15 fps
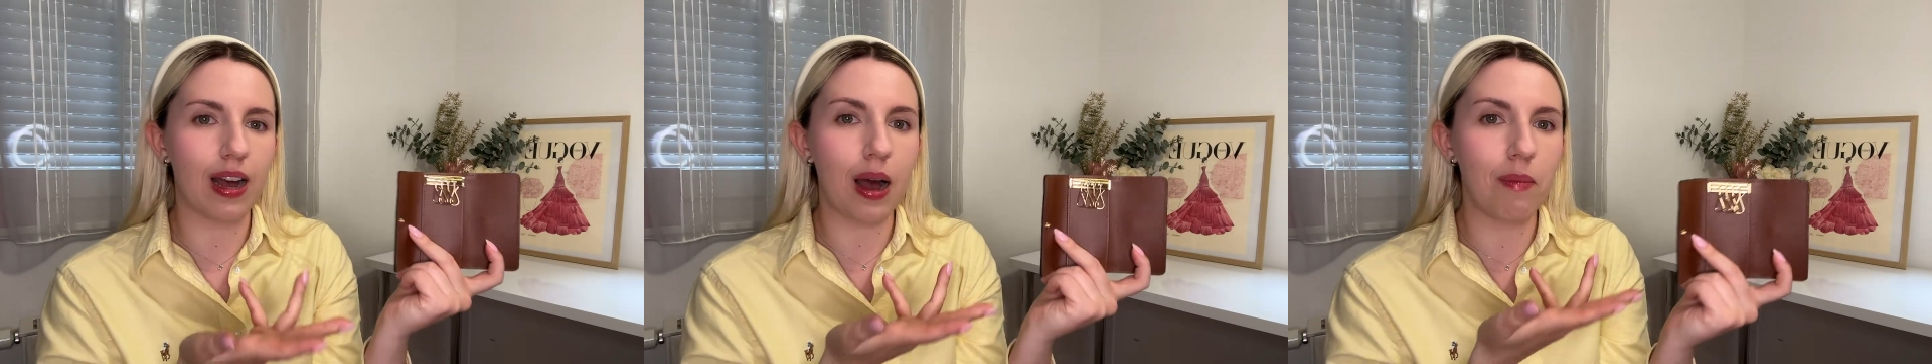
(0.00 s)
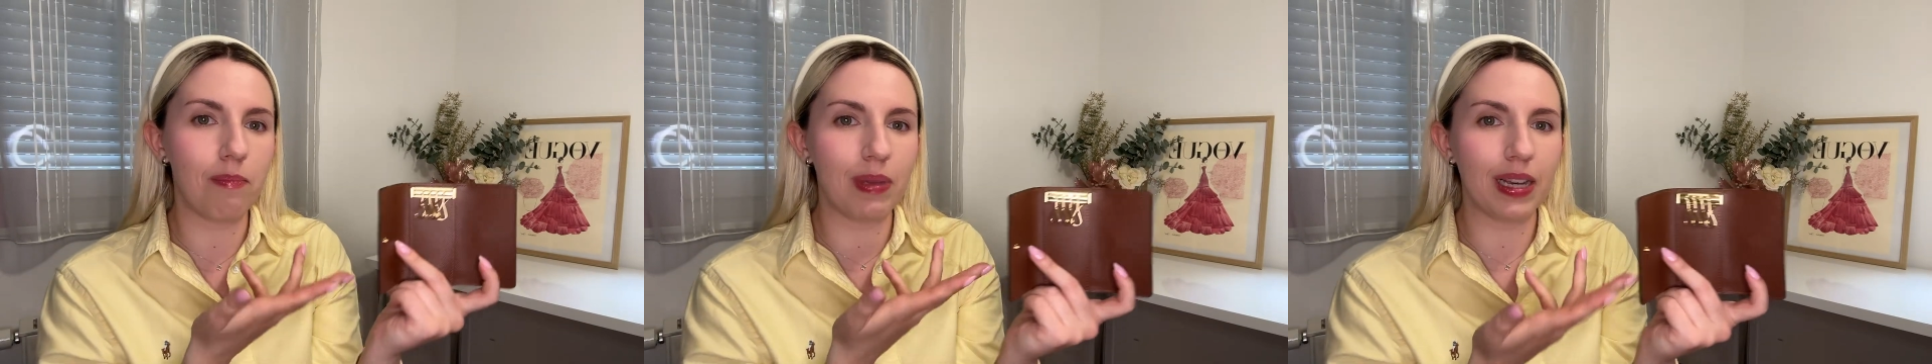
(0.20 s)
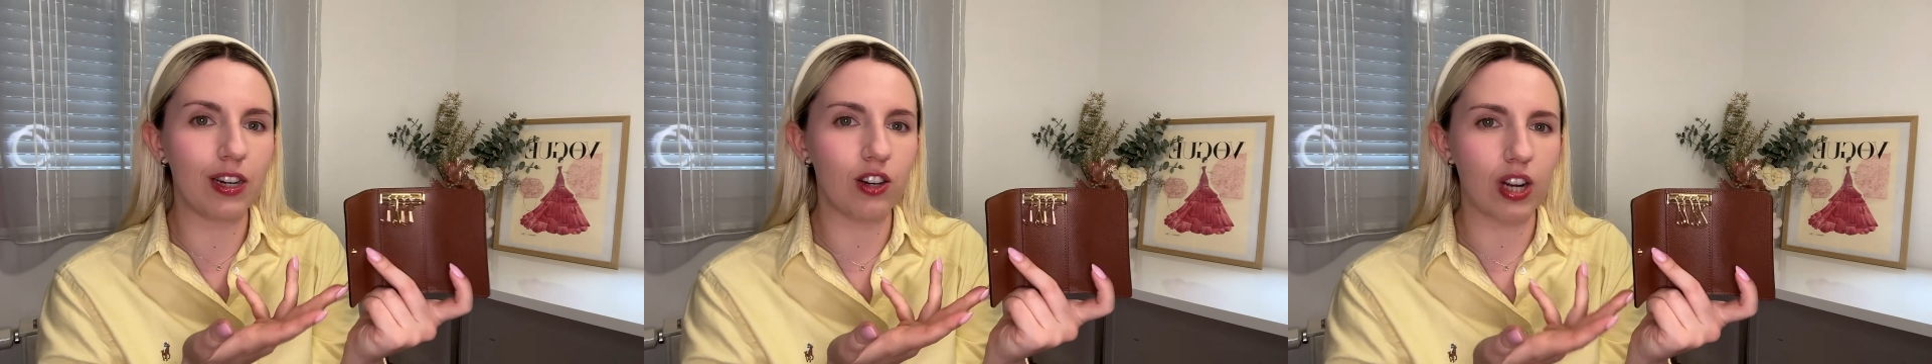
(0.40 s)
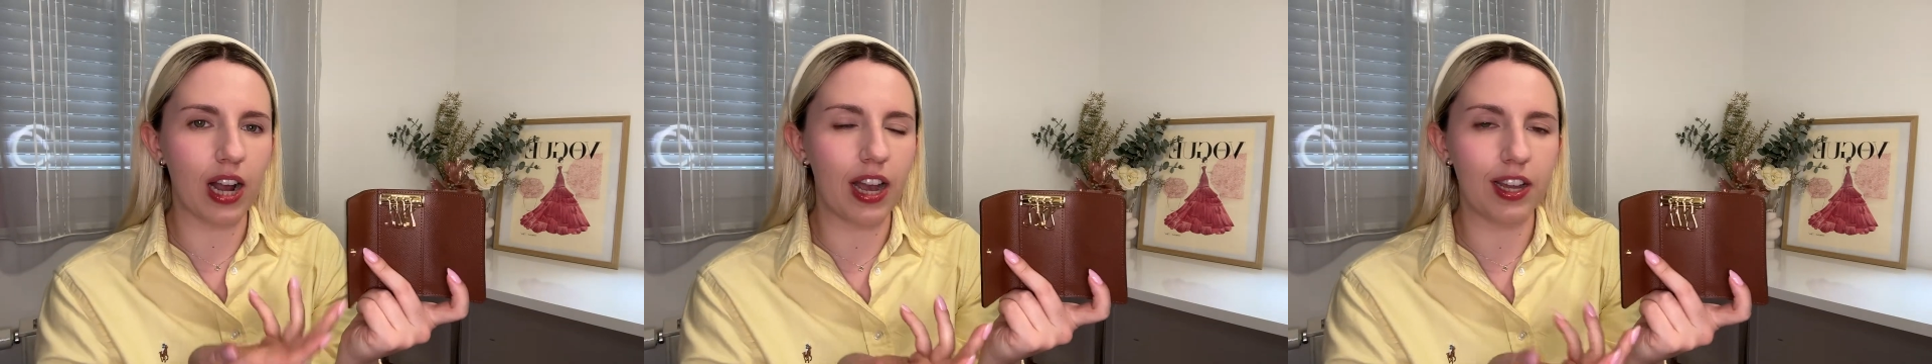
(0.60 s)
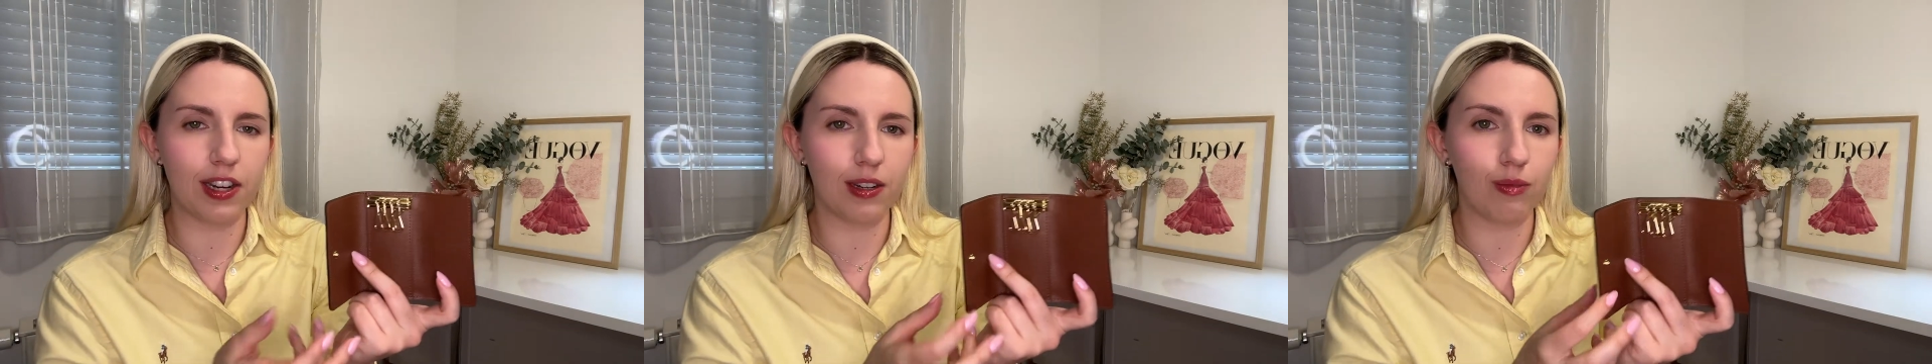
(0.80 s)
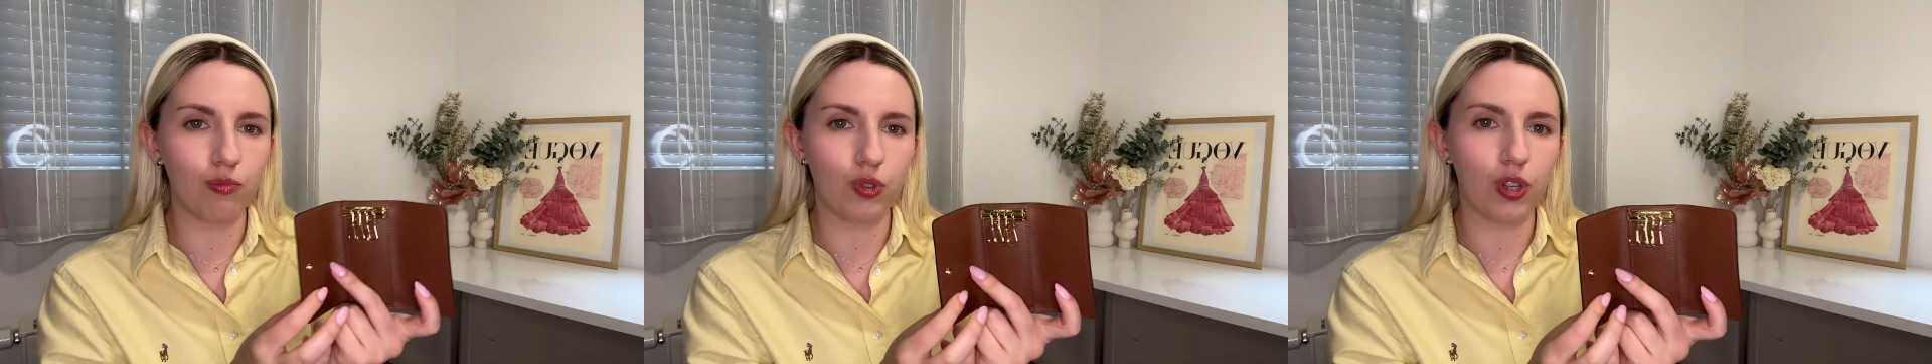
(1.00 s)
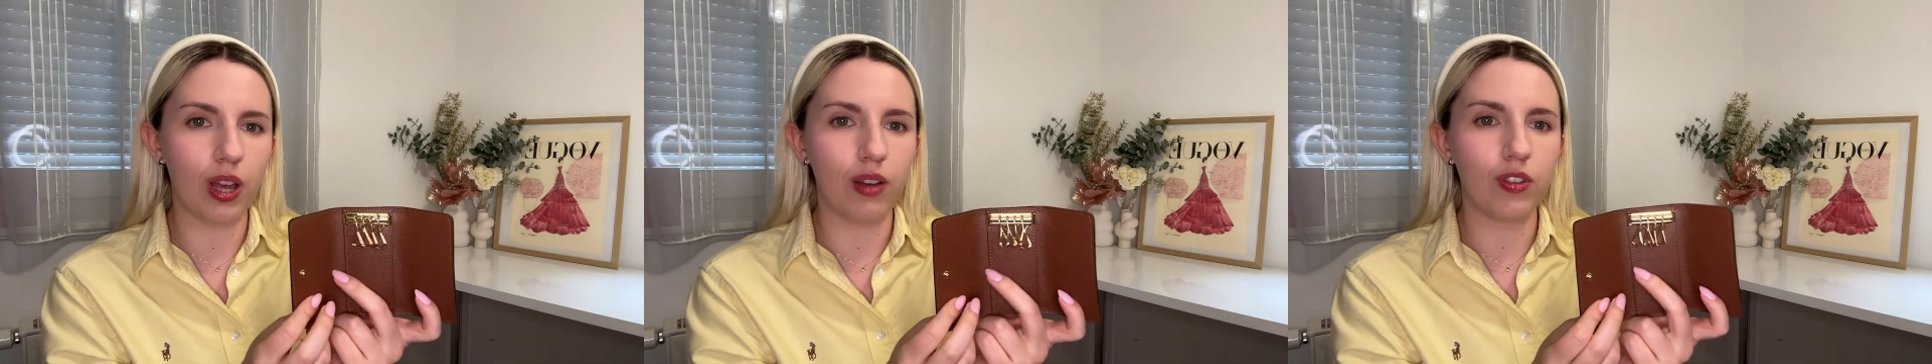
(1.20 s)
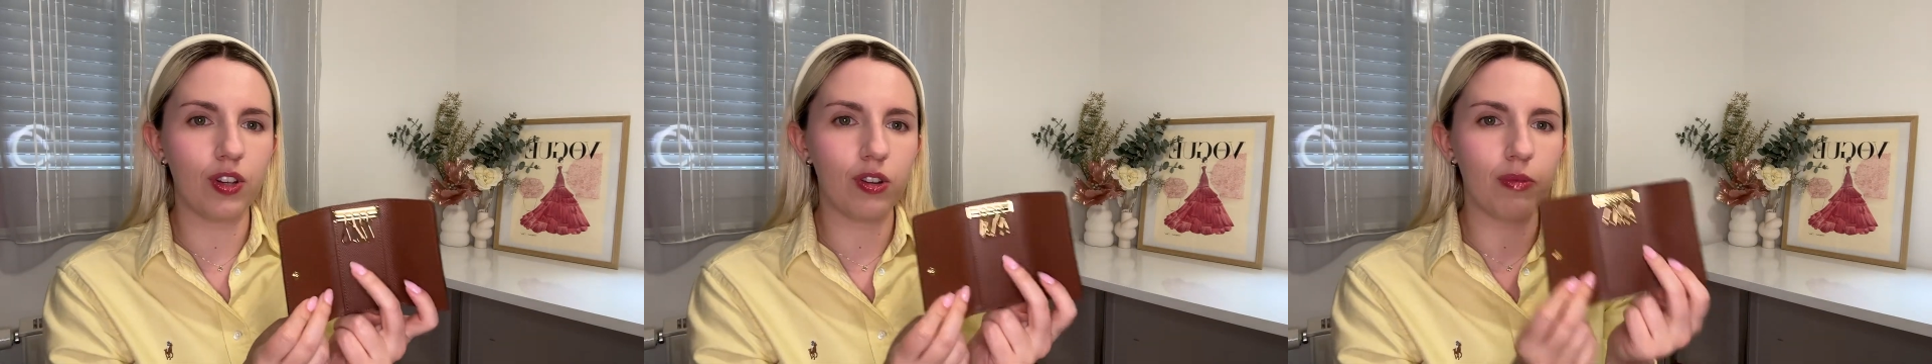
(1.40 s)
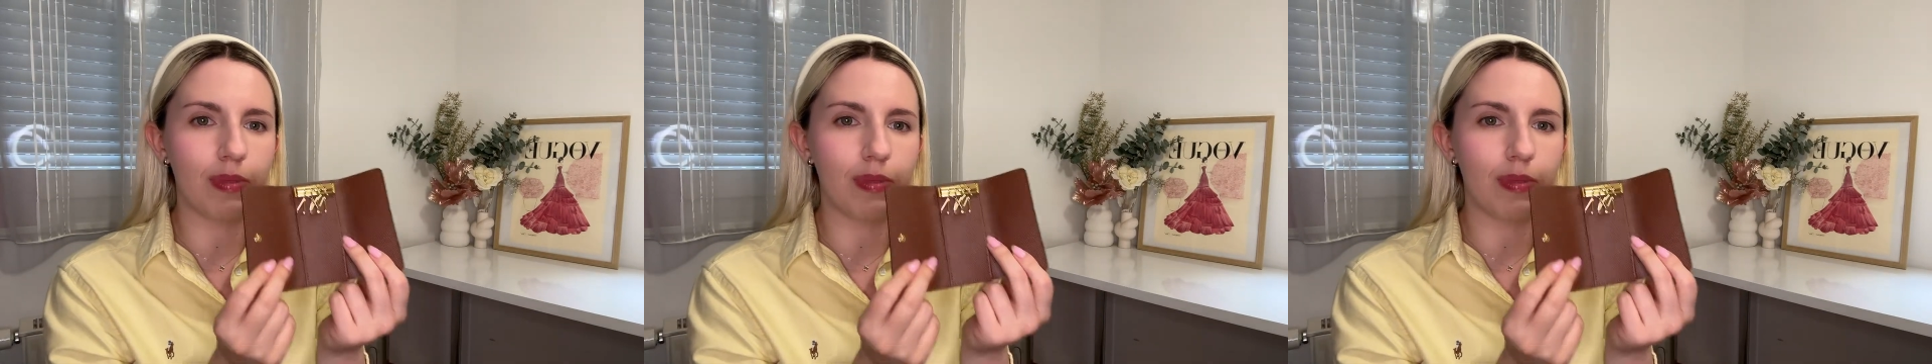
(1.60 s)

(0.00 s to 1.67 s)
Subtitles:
a bigger item to have in your